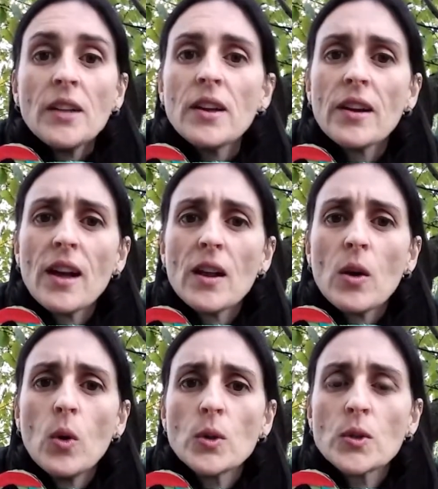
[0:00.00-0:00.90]
There are
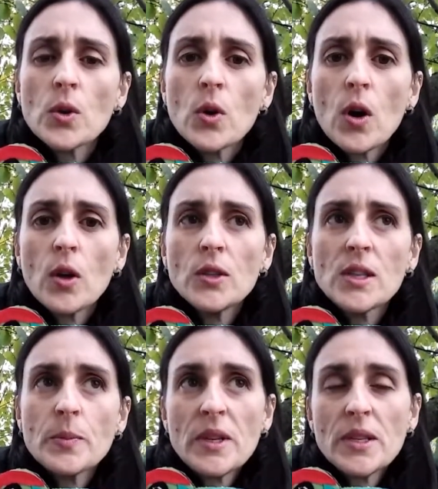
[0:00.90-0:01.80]
also other
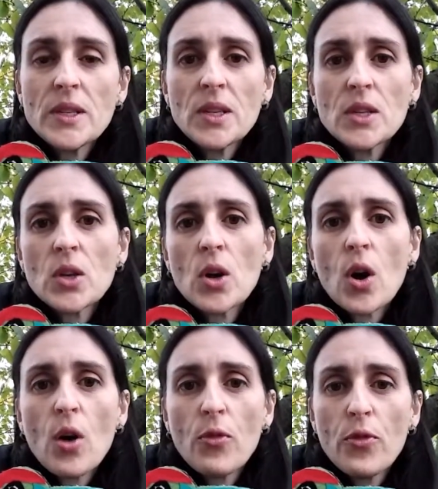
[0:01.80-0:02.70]
species
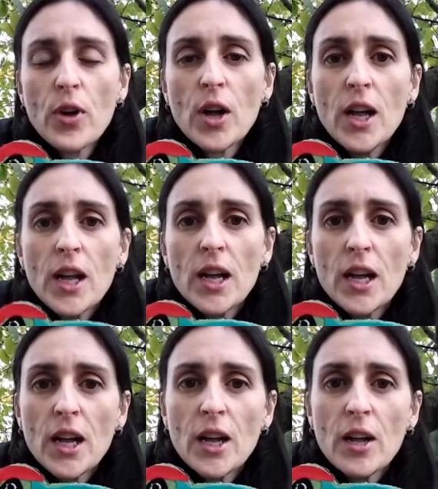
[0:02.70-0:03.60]
of
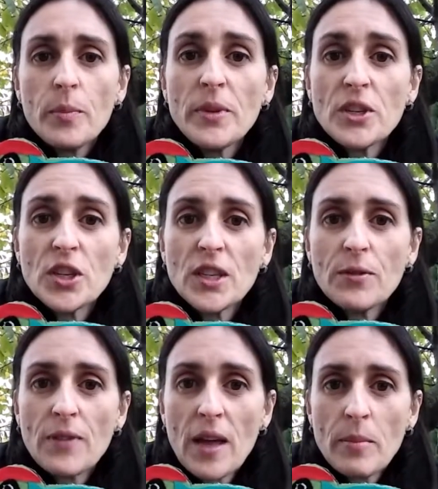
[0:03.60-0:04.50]
Picidae
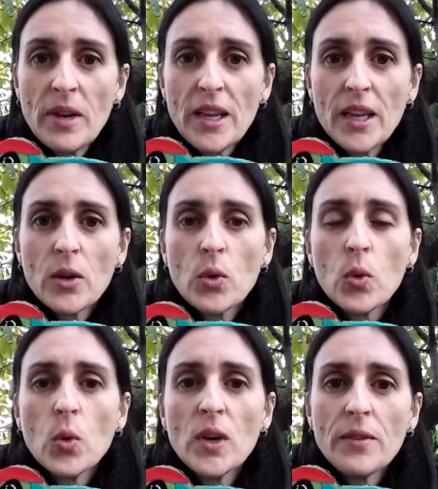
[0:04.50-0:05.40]
family
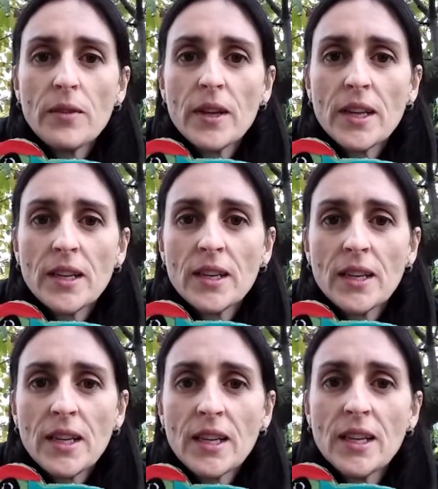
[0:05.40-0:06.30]
who live in
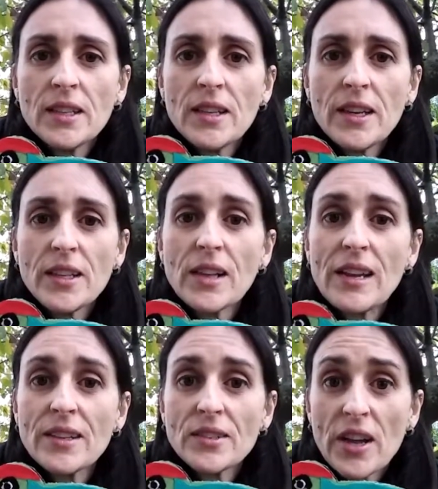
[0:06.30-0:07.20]
the
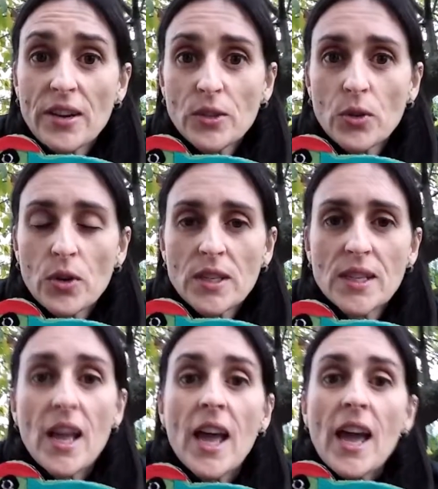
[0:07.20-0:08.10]
Italian territories
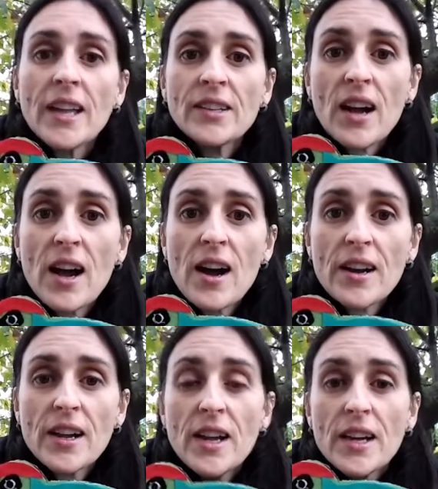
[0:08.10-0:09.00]
and
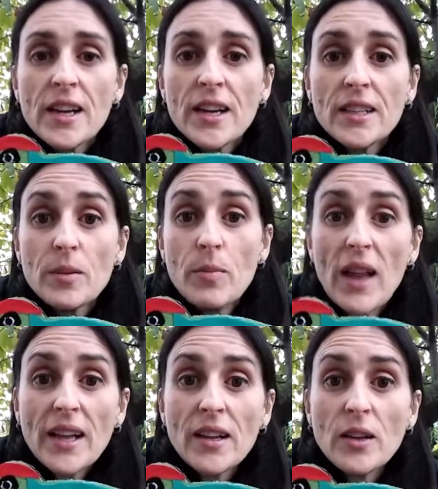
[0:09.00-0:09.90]
are the
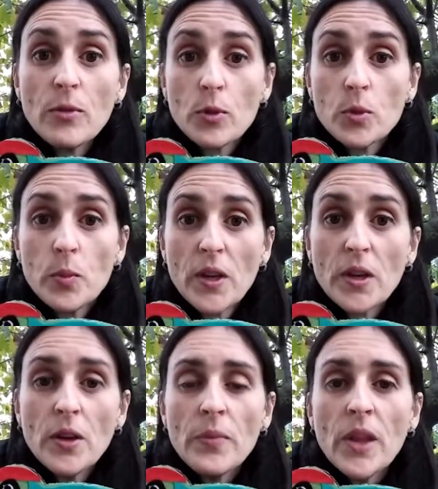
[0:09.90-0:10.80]
black
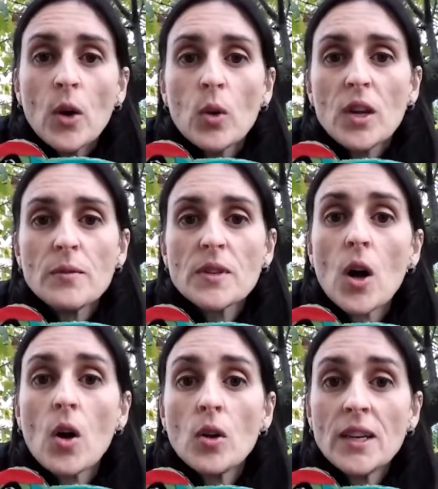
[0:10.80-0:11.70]
woodpeaker, who lives
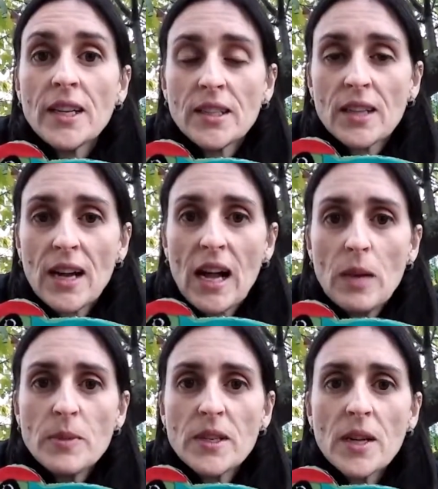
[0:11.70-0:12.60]
only in the
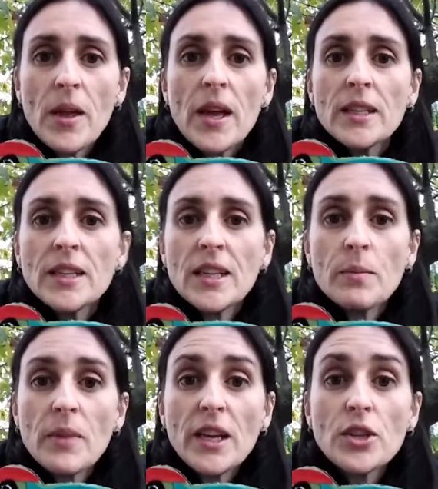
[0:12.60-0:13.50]
Alps, the
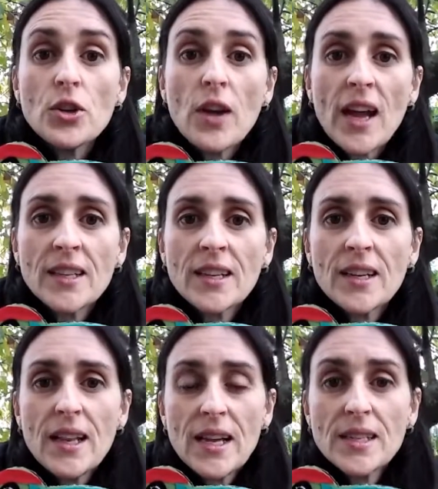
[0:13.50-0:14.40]
major and
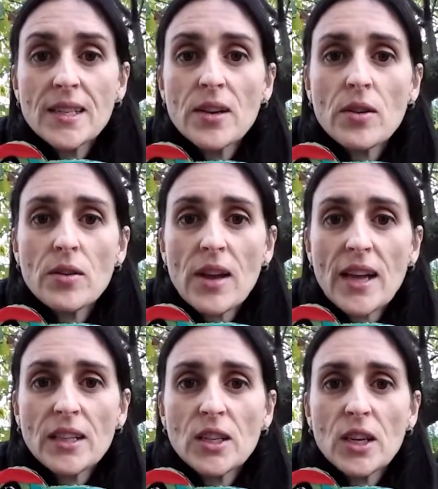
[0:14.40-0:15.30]
lesser
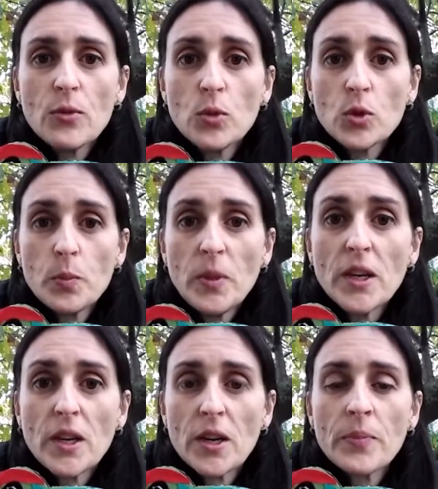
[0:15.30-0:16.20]
red
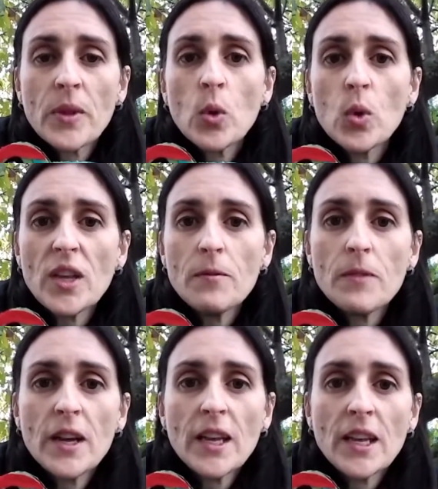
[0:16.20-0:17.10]
woodpeaker, who live
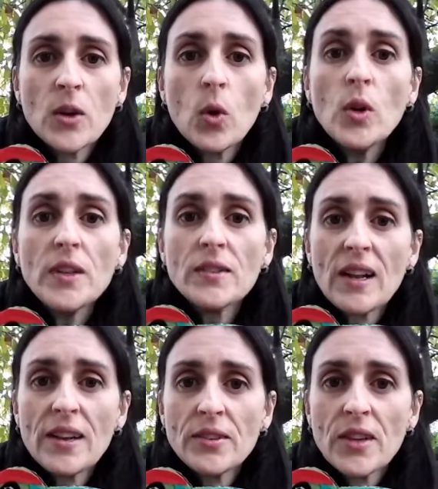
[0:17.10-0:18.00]
in all
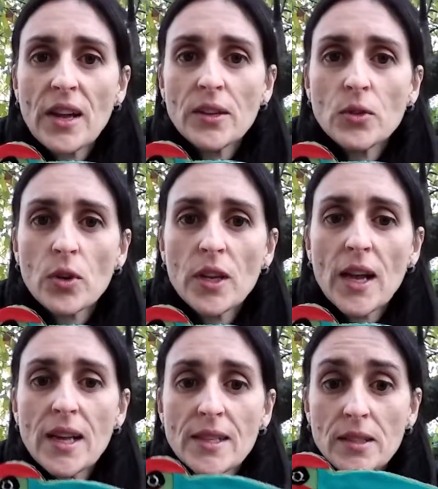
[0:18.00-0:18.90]
Italian territory
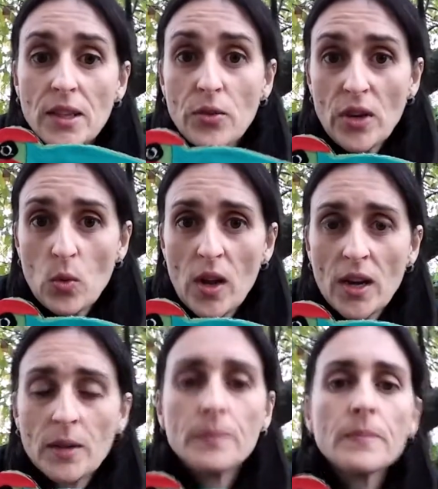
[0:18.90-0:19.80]
as the green one.